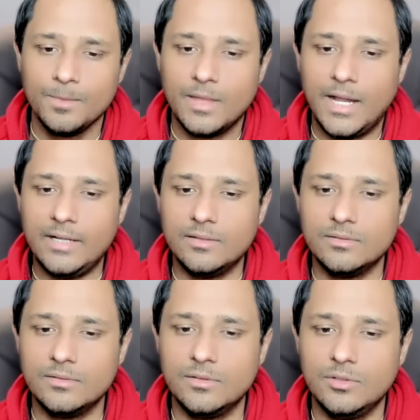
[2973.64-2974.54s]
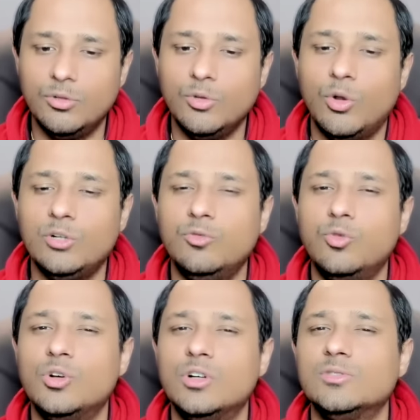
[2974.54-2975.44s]
And you will want to
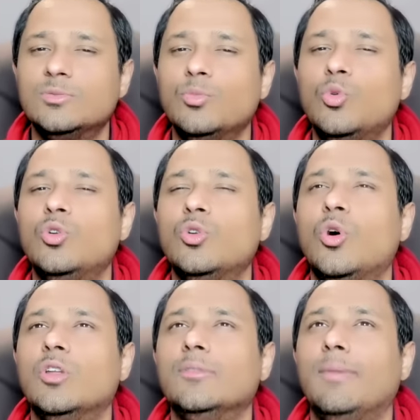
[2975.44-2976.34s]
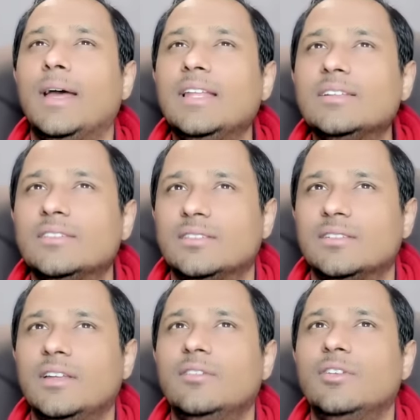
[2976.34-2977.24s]
focus more on balance
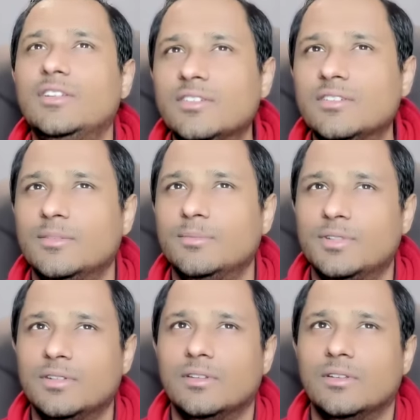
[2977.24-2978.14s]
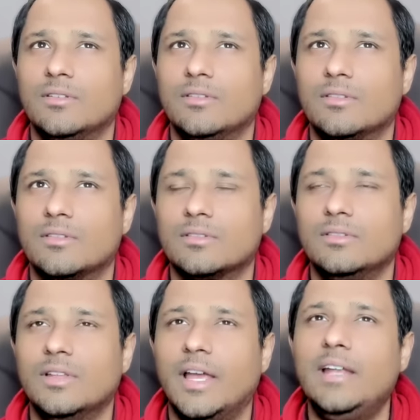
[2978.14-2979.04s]
in relationships
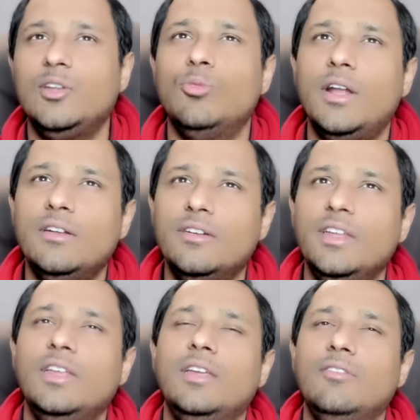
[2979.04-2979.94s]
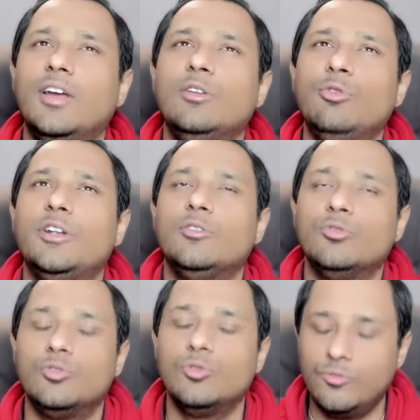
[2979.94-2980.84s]
and you might reevaluate you know
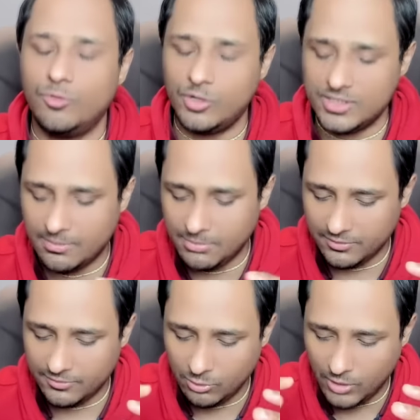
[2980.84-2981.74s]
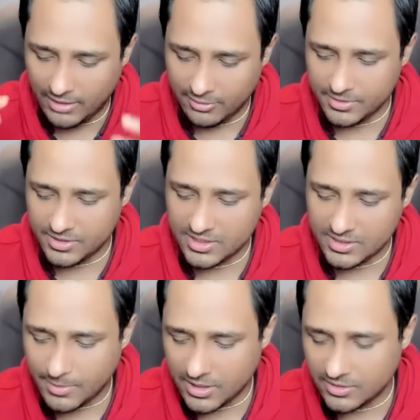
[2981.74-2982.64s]
so for example if you have a business
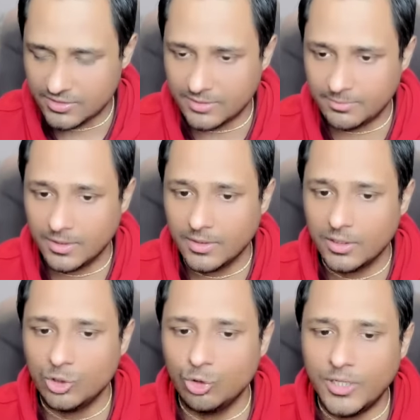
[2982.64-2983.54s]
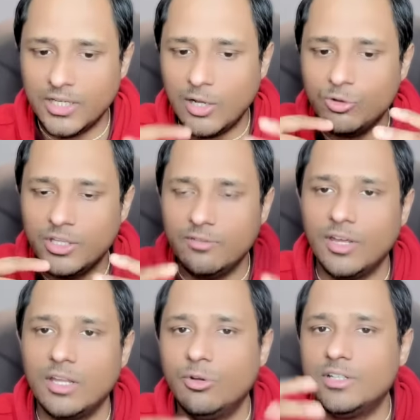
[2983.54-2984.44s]
partnership you may now
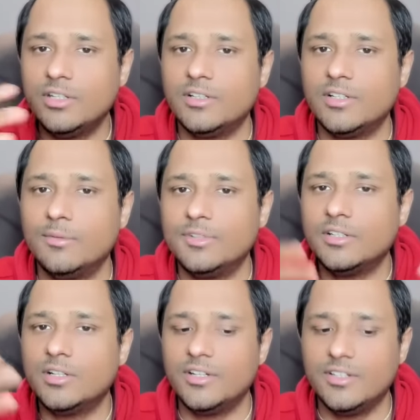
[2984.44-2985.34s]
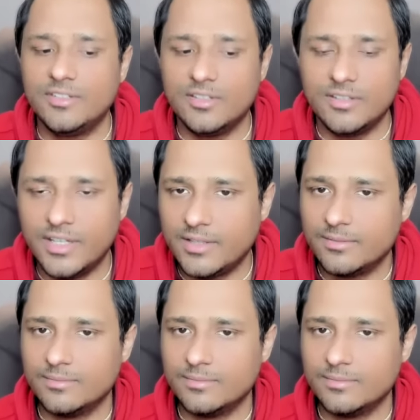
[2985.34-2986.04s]
reevaluate the terms and conditions again